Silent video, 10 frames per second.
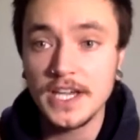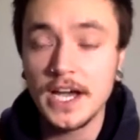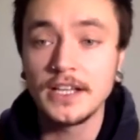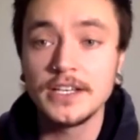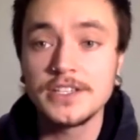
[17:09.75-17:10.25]

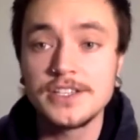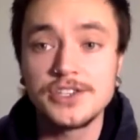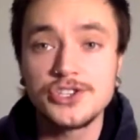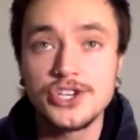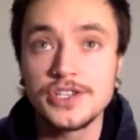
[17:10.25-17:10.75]
Alex,
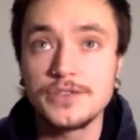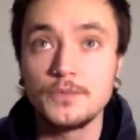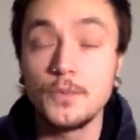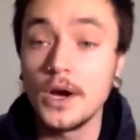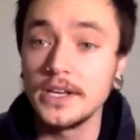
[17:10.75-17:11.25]
is just
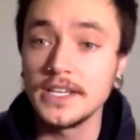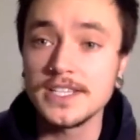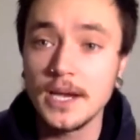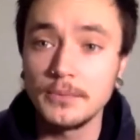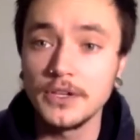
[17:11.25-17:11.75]
one
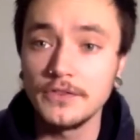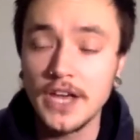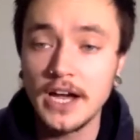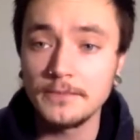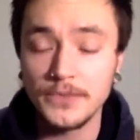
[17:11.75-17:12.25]
example of
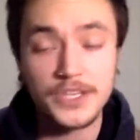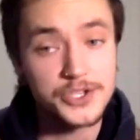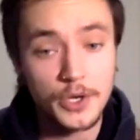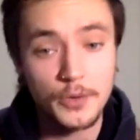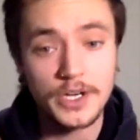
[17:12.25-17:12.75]
that. And
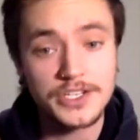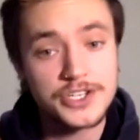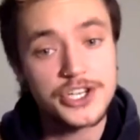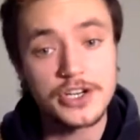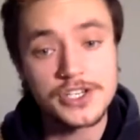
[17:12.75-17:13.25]
so I wanted to
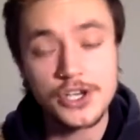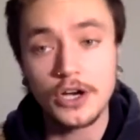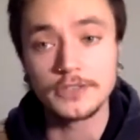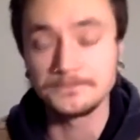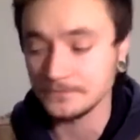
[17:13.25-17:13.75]
share a song